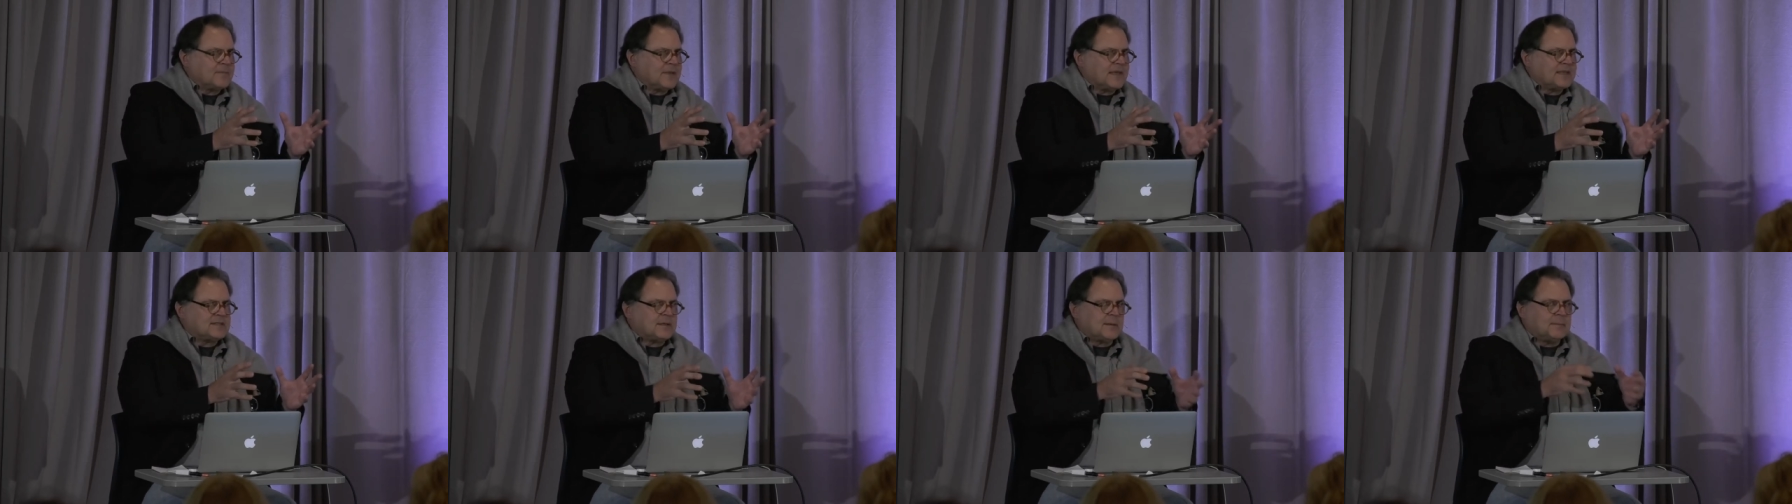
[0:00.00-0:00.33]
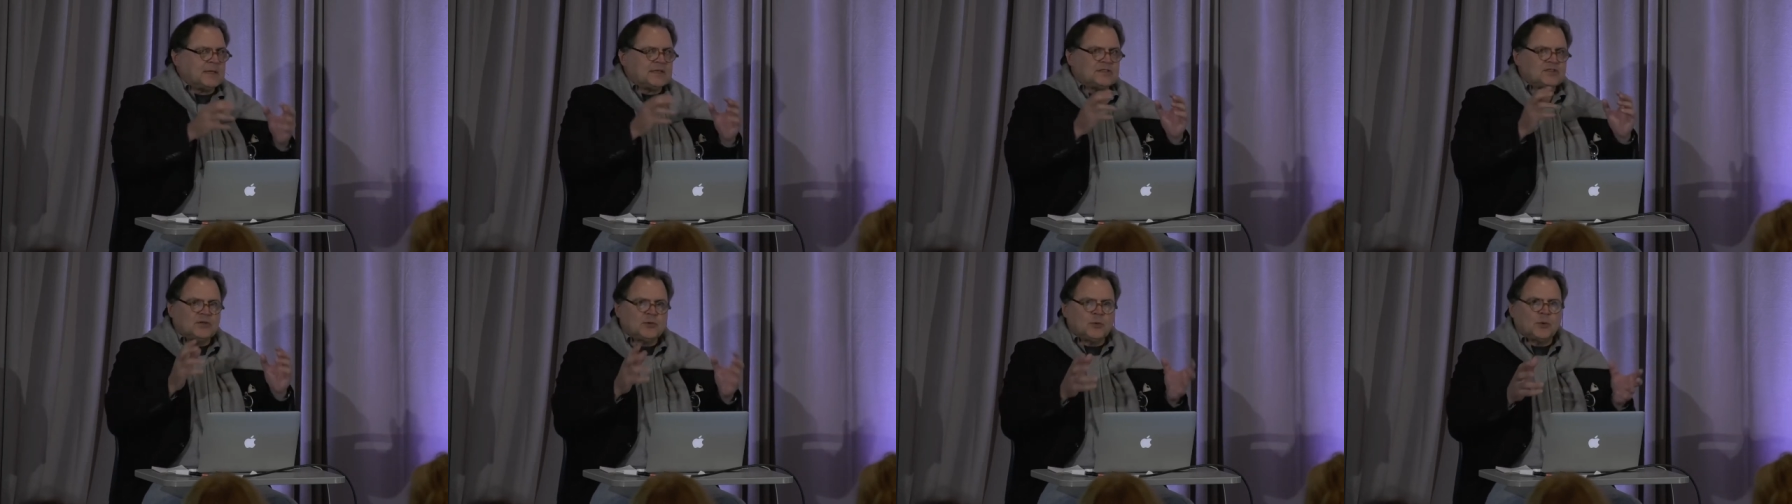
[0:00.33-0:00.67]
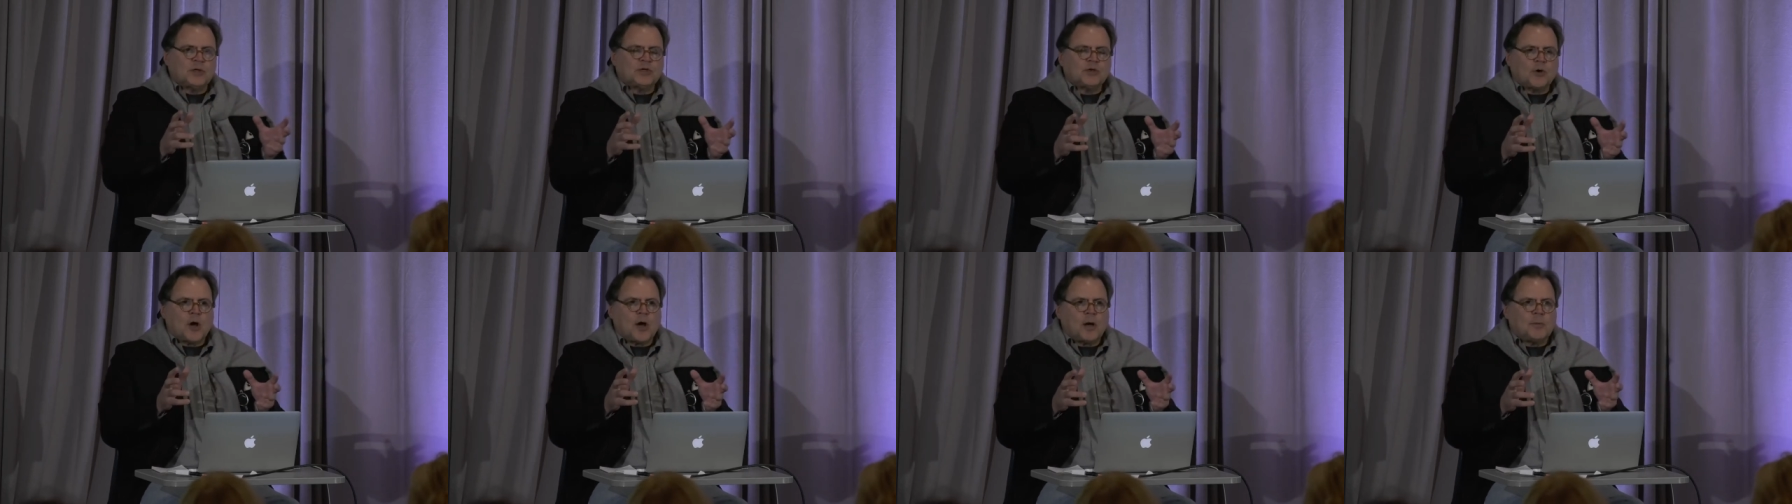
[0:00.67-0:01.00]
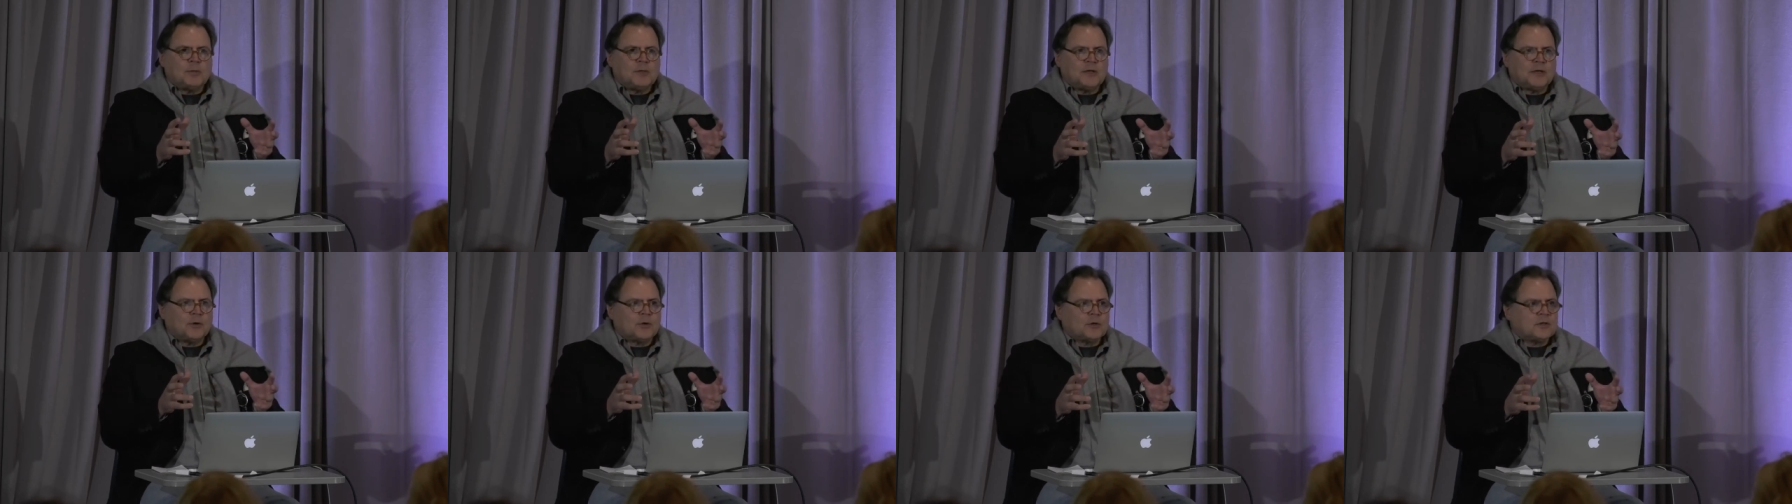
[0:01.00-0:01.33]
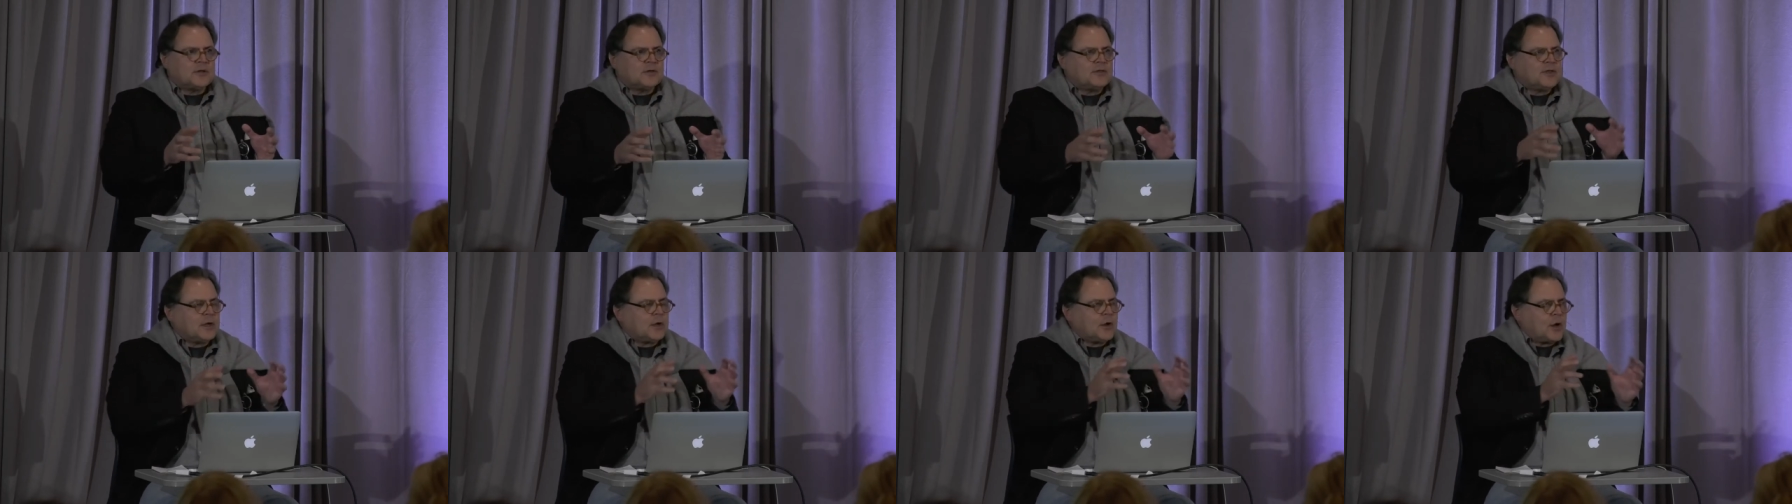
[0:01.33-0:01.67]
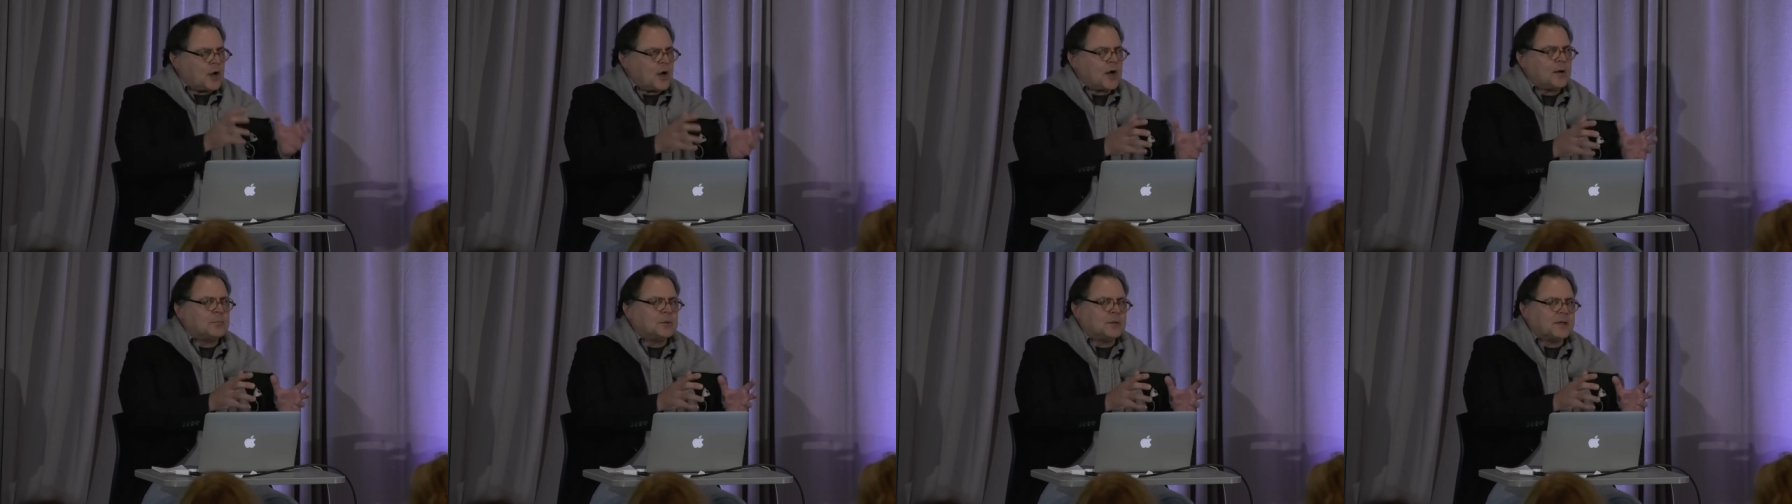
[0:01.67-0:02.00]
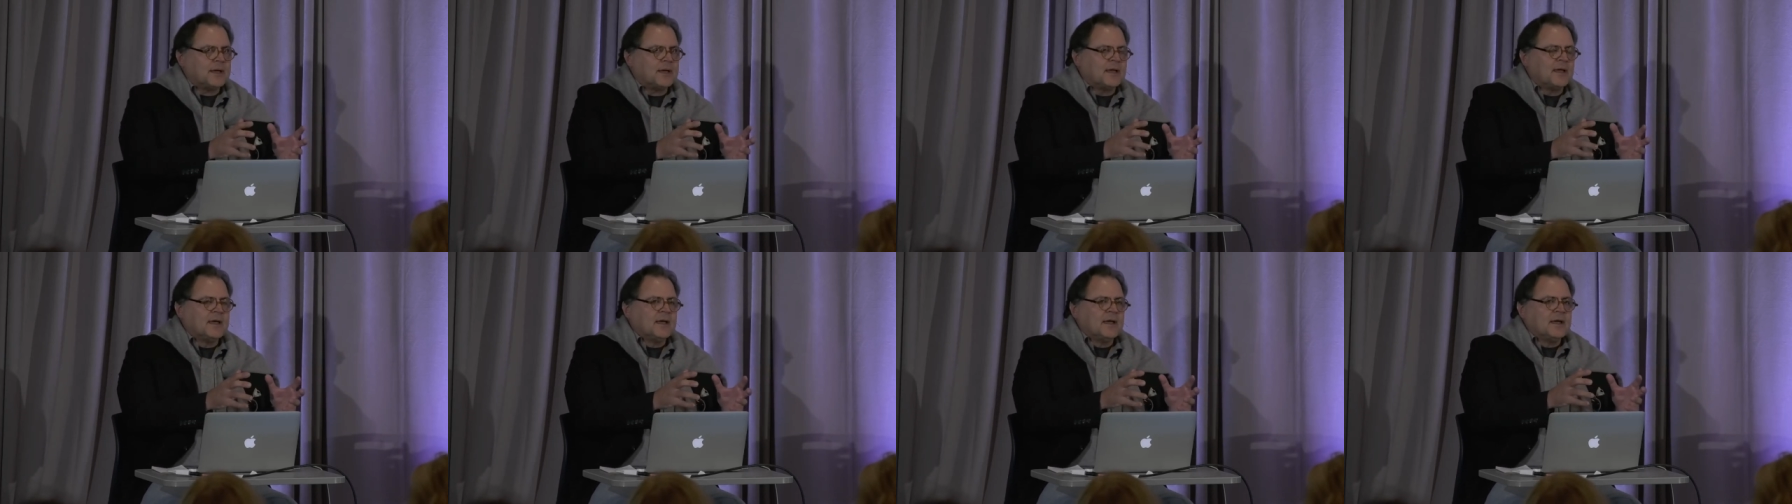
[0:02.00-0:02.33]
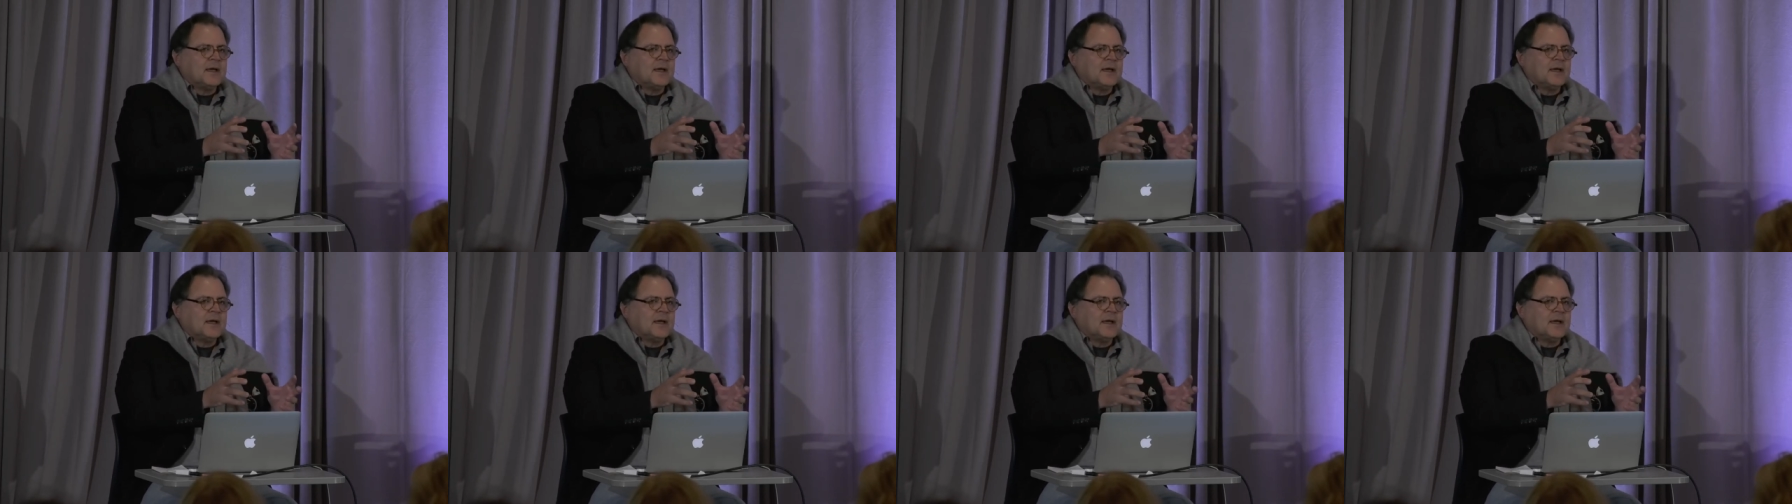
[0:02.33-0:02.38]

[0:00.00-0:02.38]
As I mentioned the word cobbling earlier, they're cobbling.